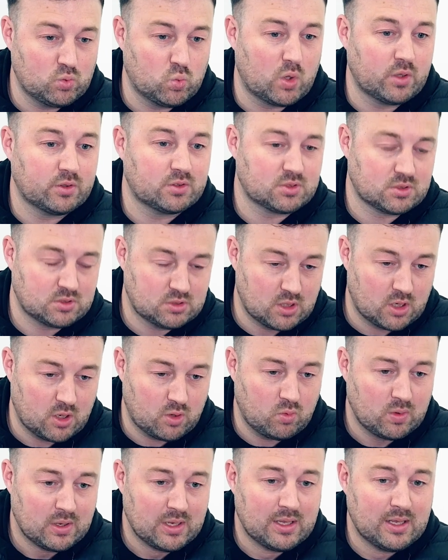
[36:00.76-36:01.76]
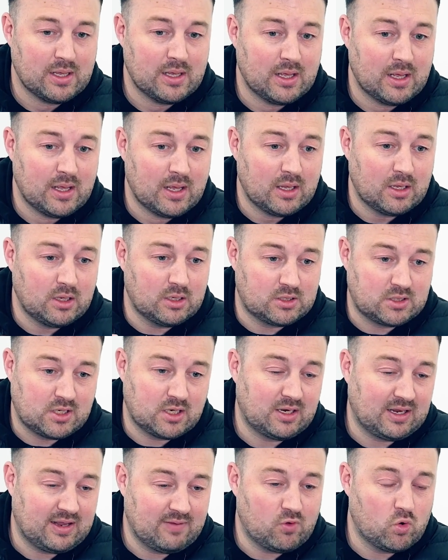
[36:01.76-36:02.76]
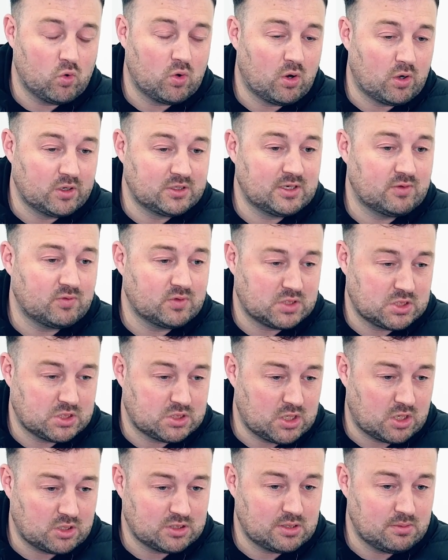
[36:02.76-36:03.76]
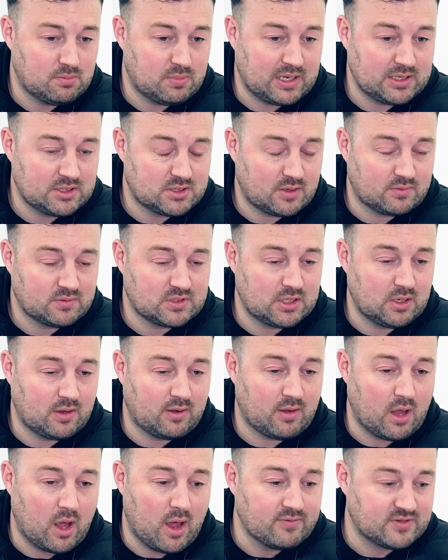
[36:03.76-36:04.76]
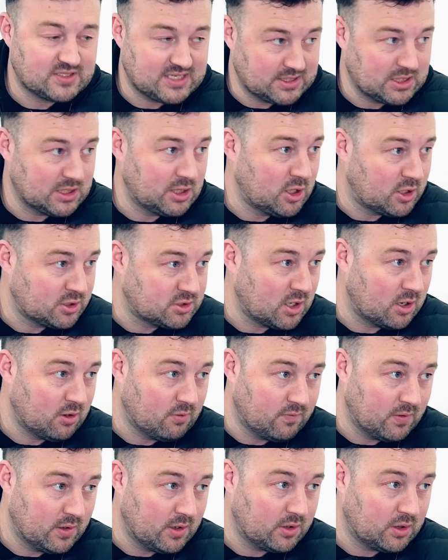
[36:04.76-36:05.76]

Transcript: want? No. It's going to give you an idea as a starting base. Obviously, I've said a lot over